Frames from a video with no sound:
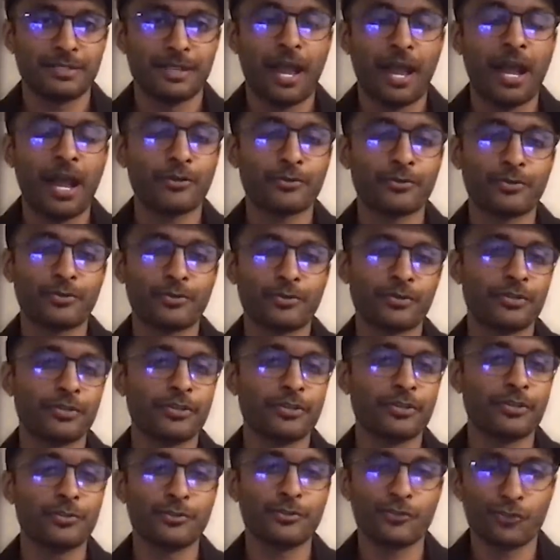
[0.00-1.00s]
how to
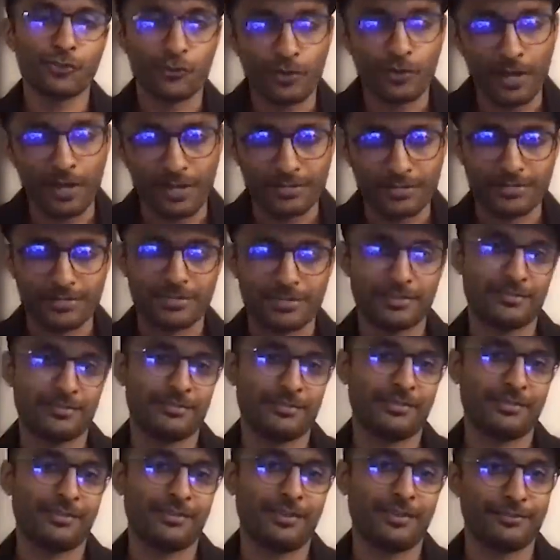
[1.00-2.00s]
reduce stress
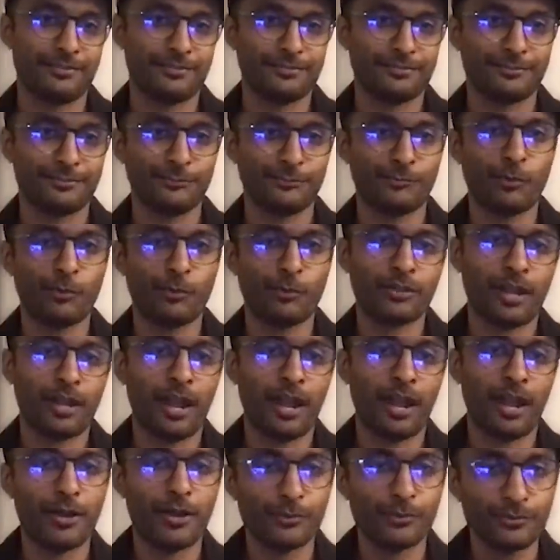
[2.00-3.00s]
you know what
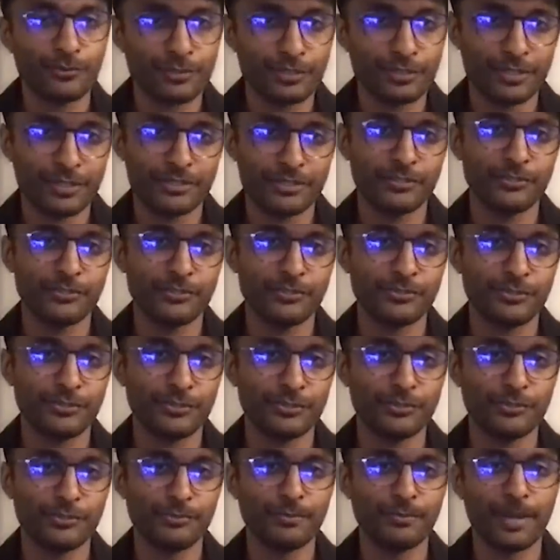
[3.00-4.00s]
how can you
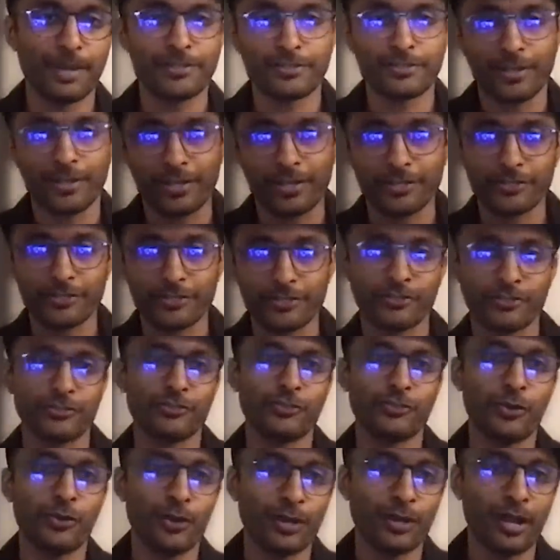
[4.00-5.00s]
do meditation
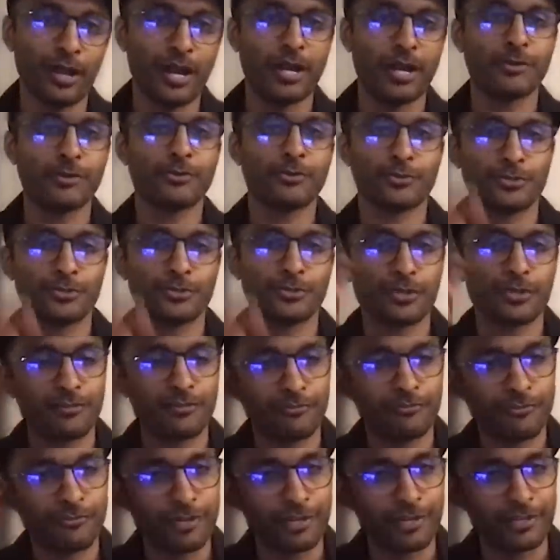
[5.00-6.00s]
yoga how to stay
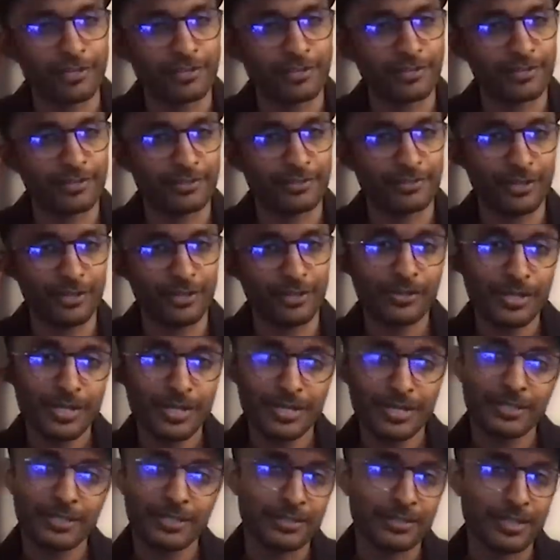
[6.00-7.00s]
fit and, you know
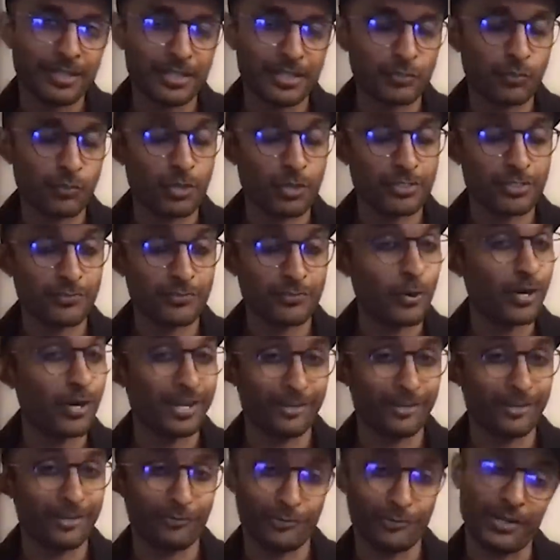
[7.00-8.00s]
that's what's
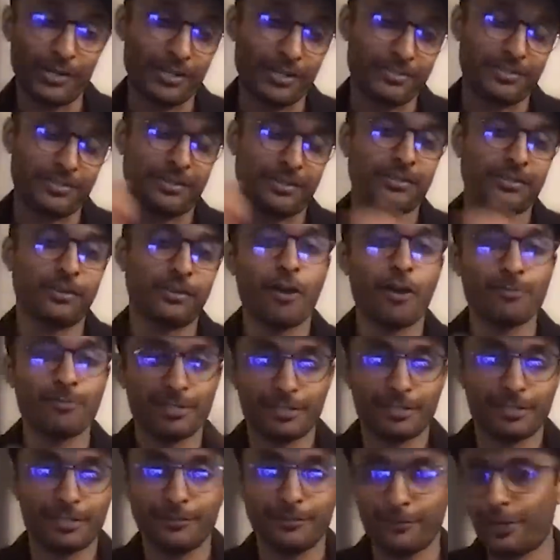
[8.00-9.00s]
working for us and
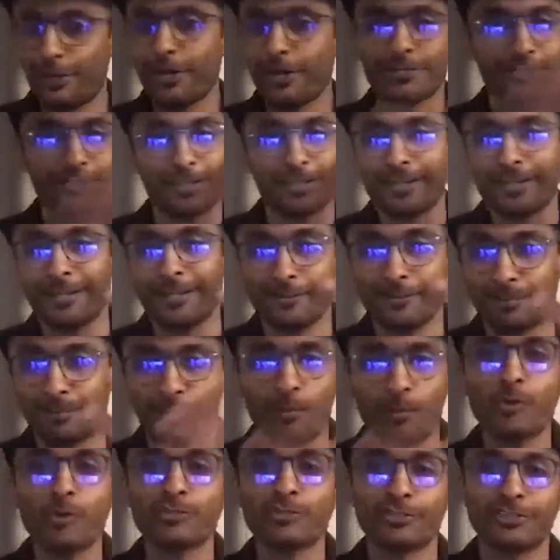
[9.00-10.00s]
obviously we're not sending a
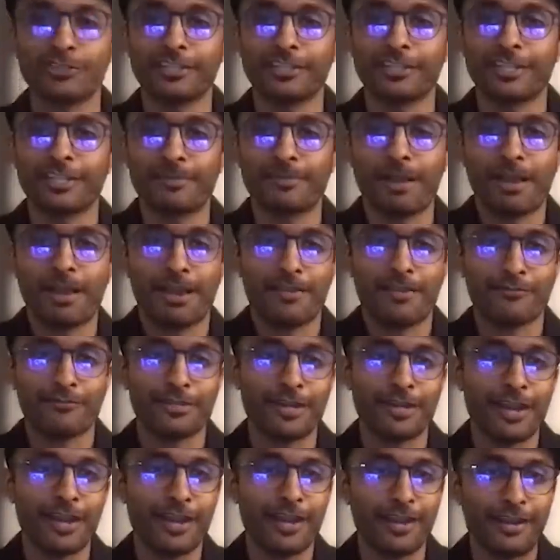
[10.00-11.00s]
promotional email
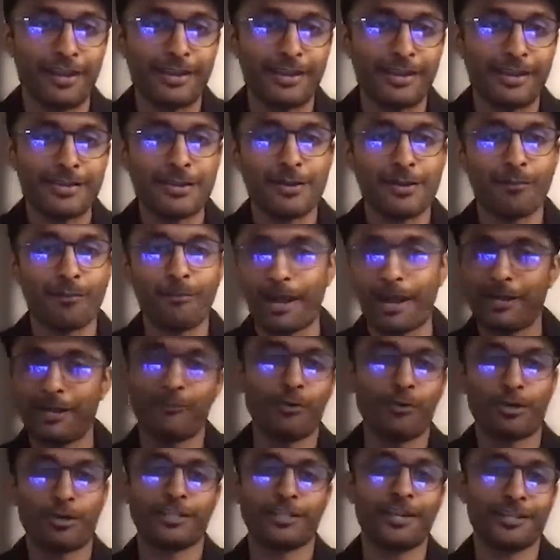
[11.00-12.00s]
every day buy
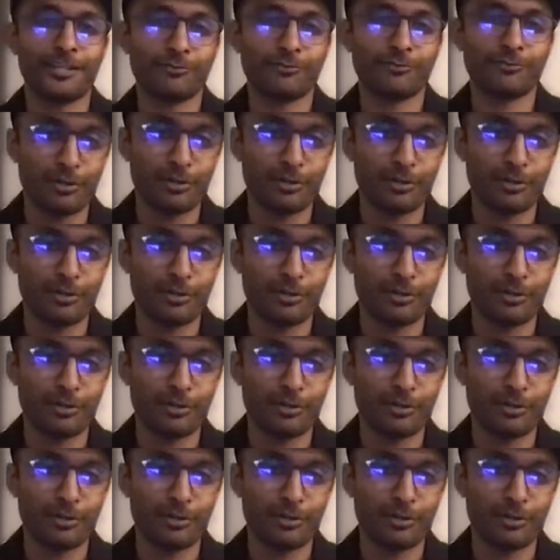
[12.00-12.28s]
one get